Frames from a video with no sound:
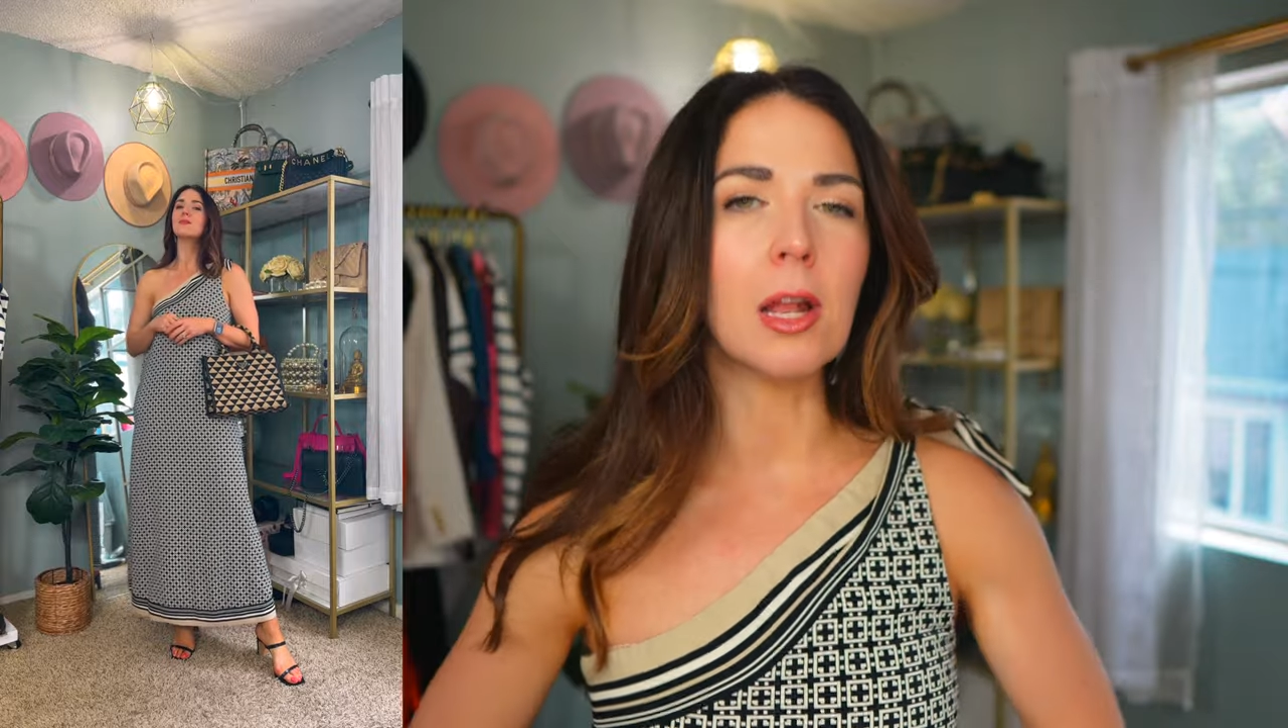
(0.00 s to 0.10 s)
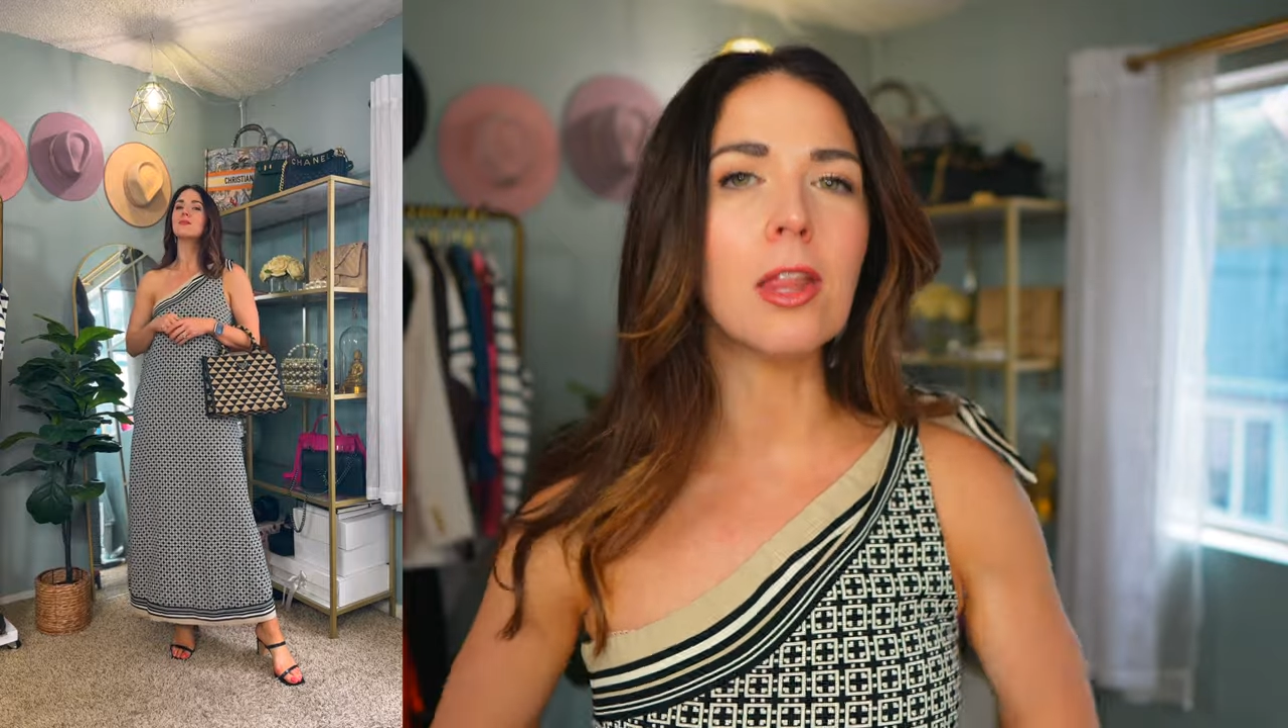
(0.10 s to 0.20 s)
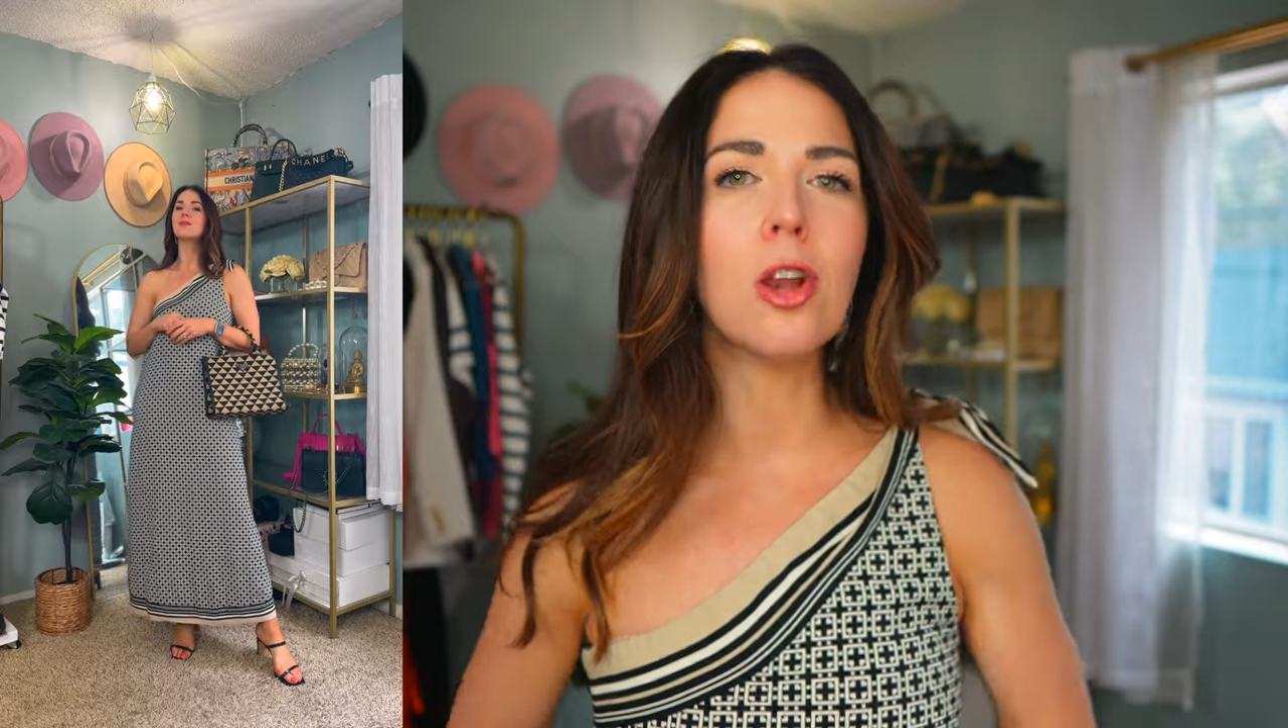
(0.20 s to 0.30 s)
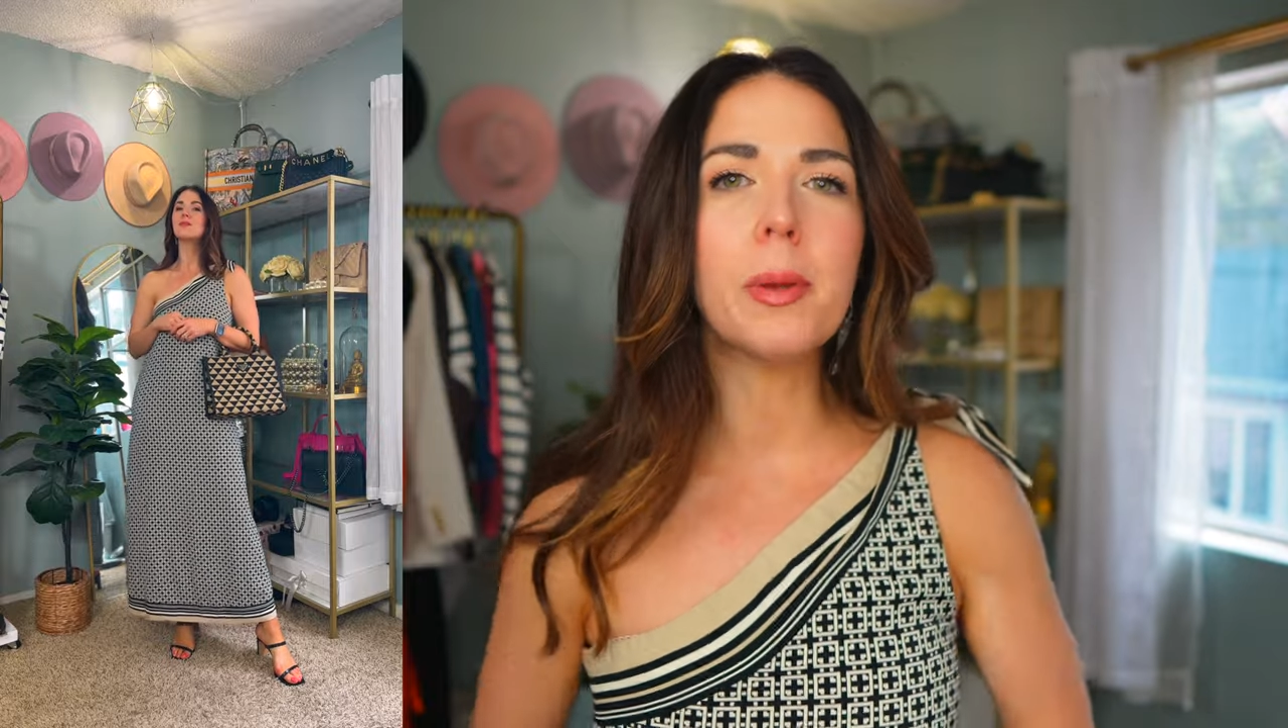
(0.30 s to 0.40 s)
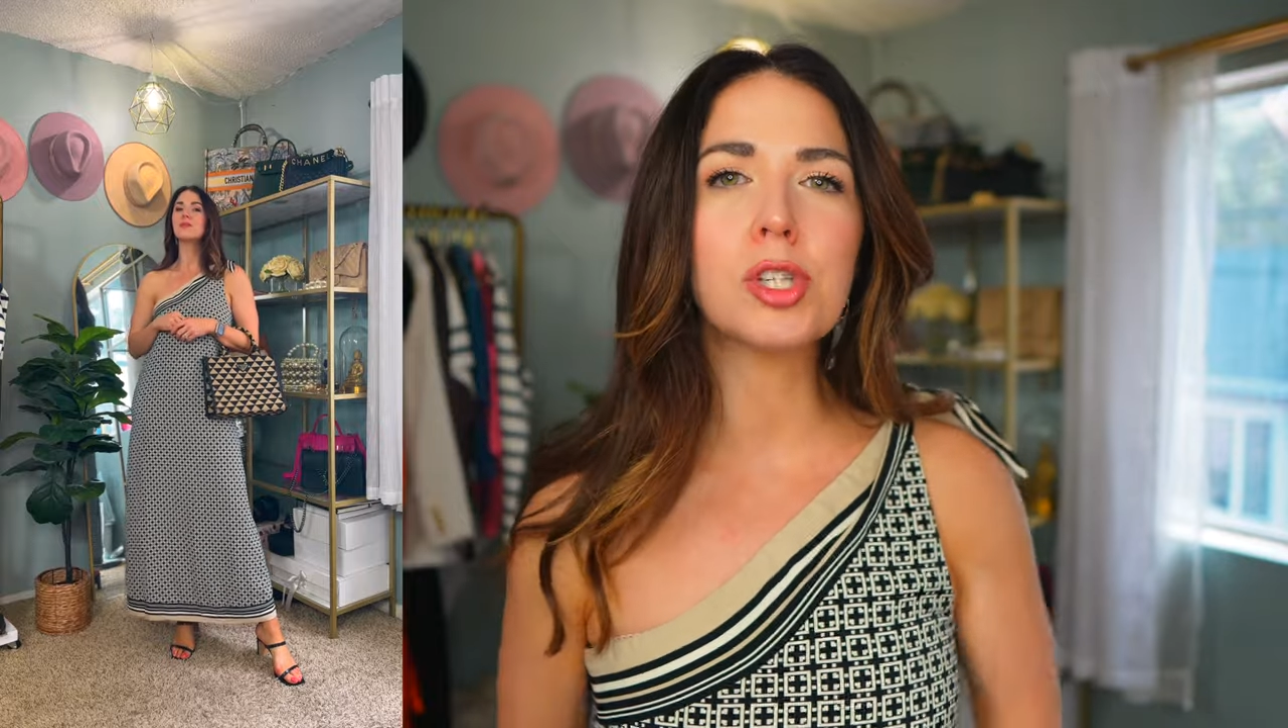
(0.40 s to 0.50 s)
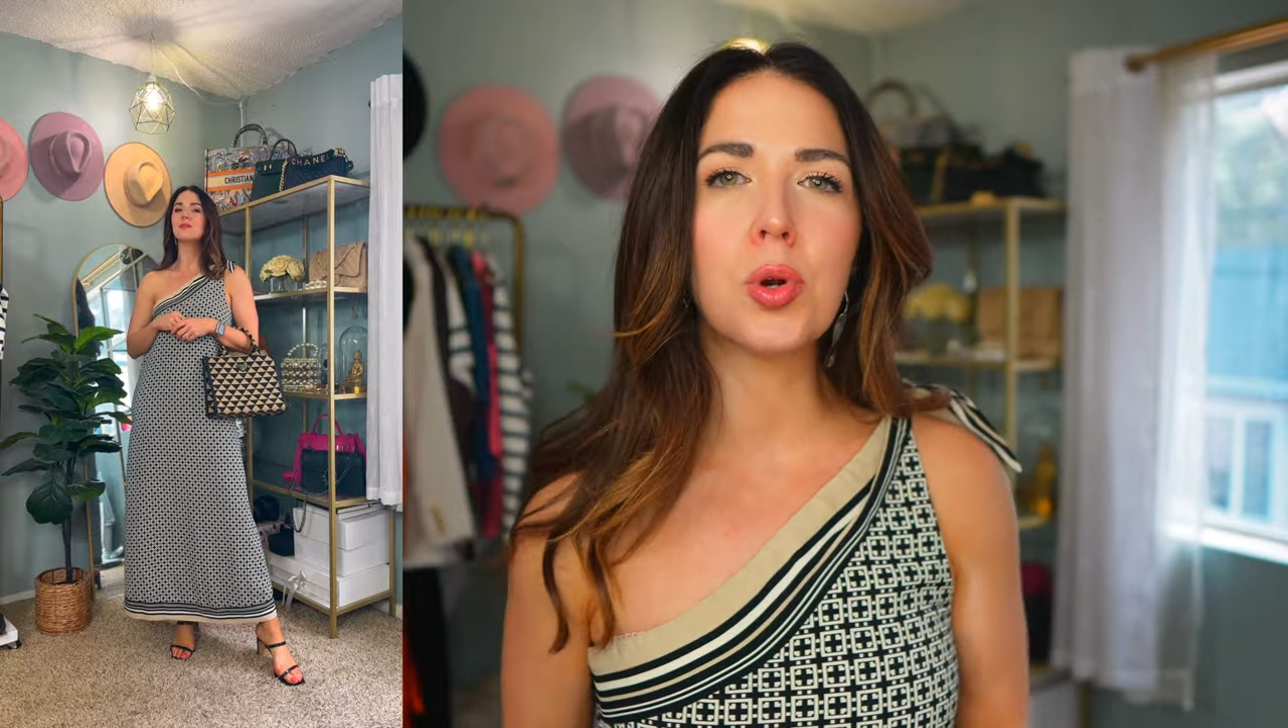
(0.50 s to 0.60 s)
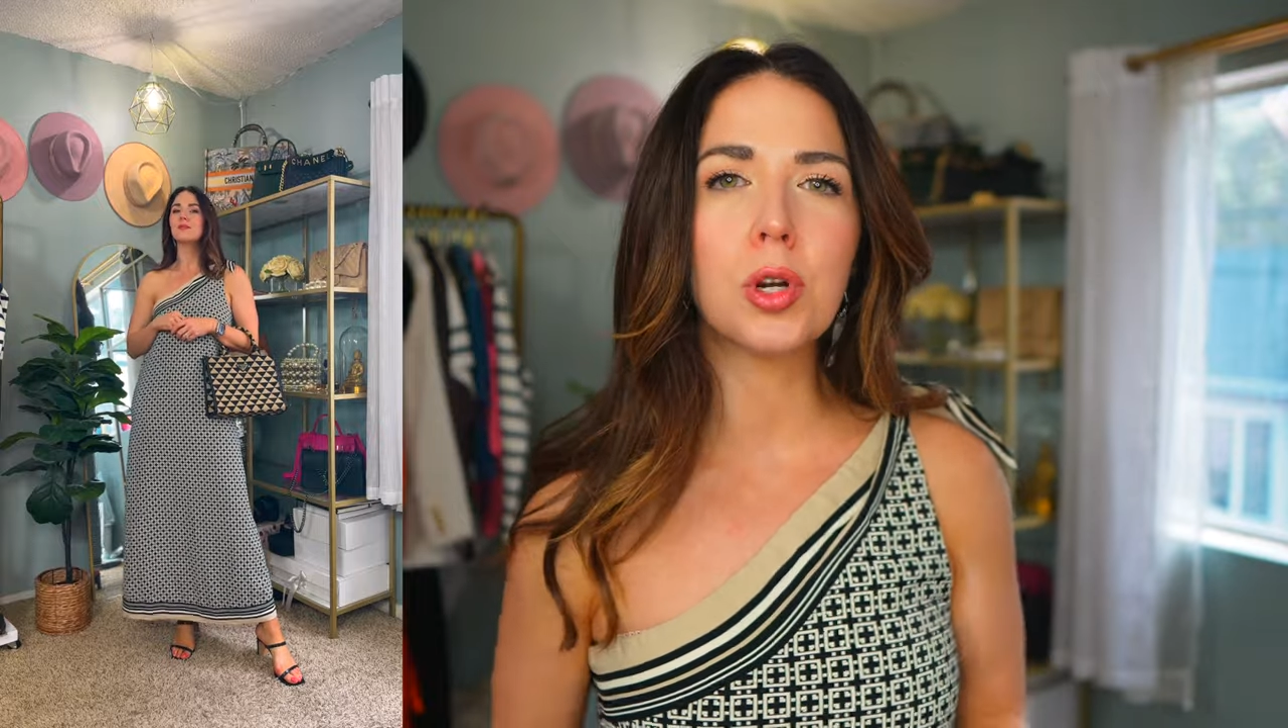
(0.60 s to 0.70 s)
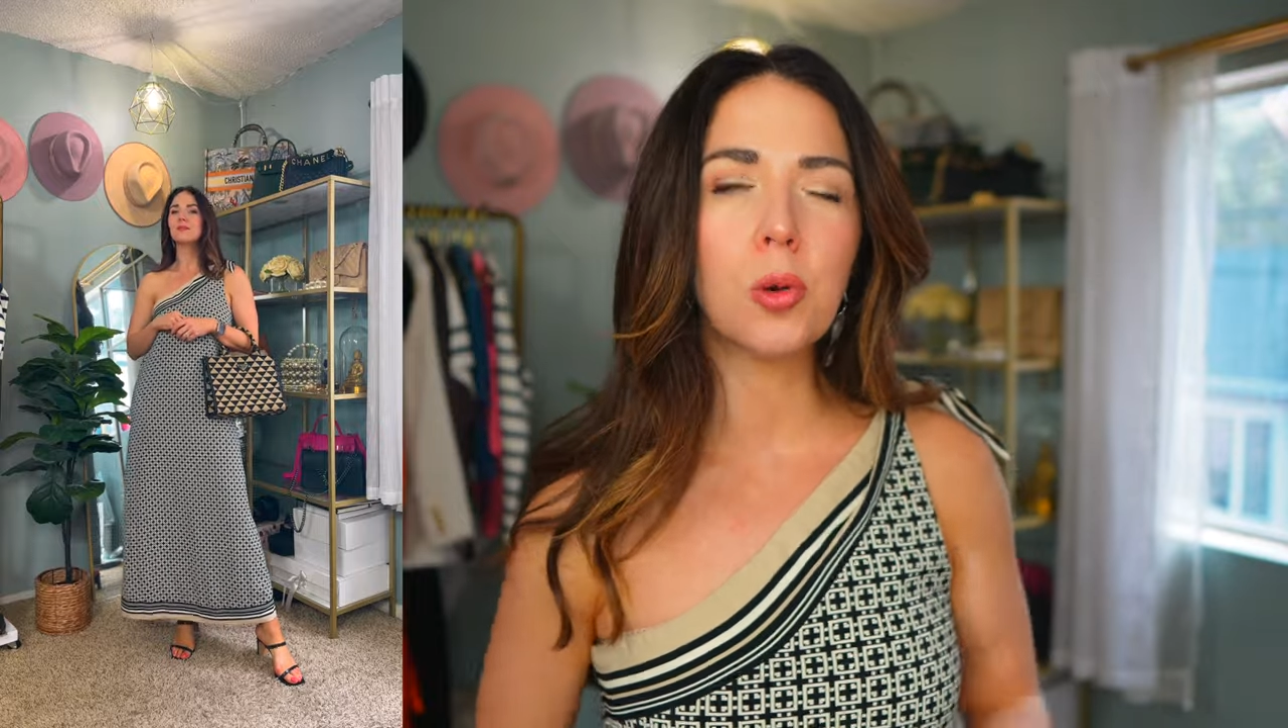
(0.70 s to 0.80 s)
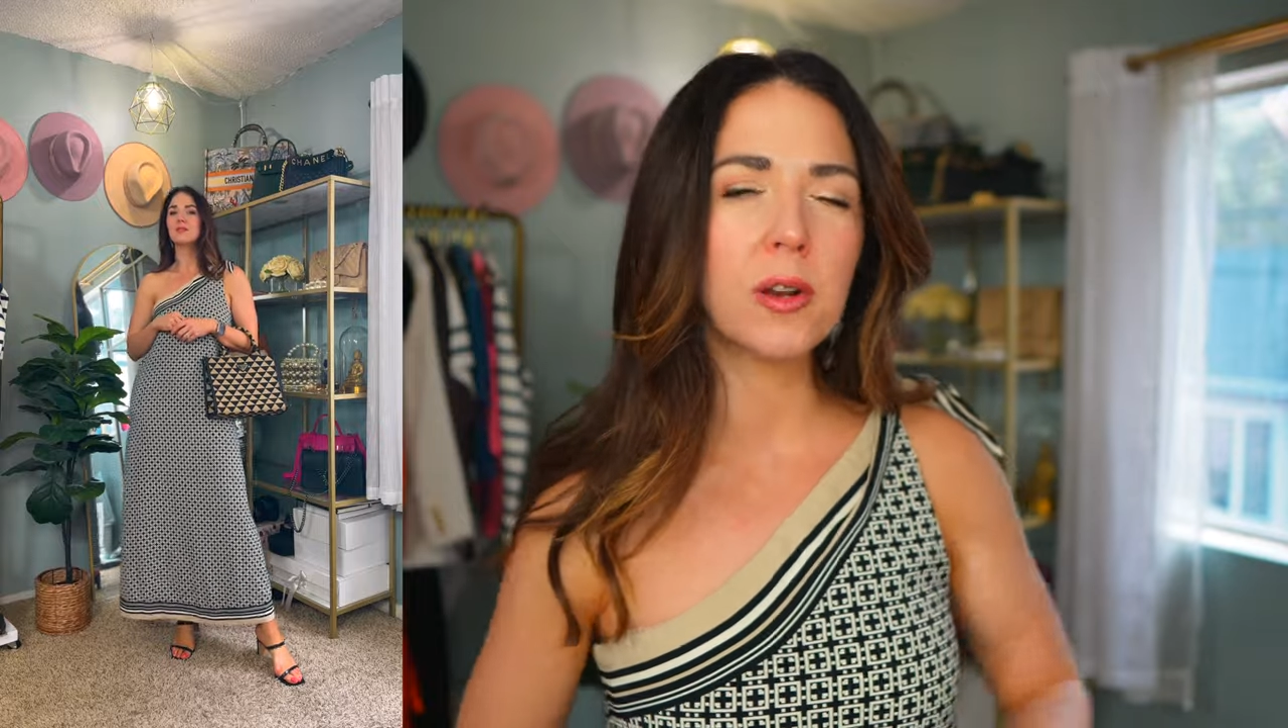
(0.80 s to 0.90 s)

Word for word: a little bit shorter,